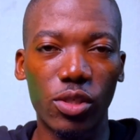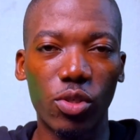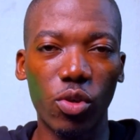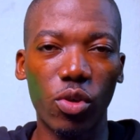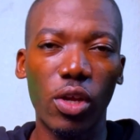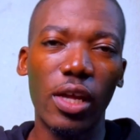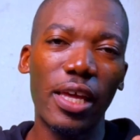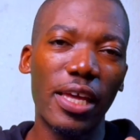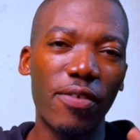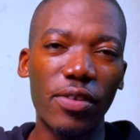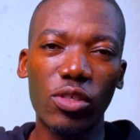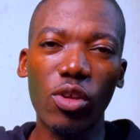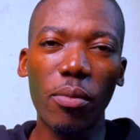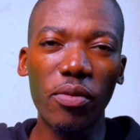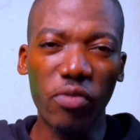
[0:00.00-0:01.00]
So if
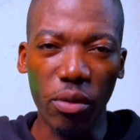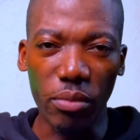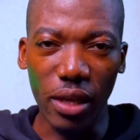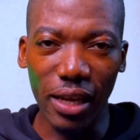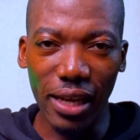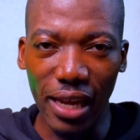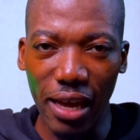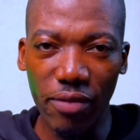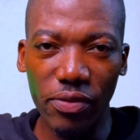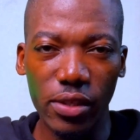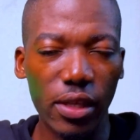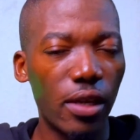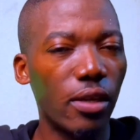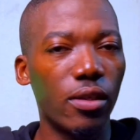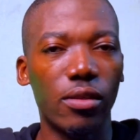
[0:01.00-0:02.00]
it's coming from the left,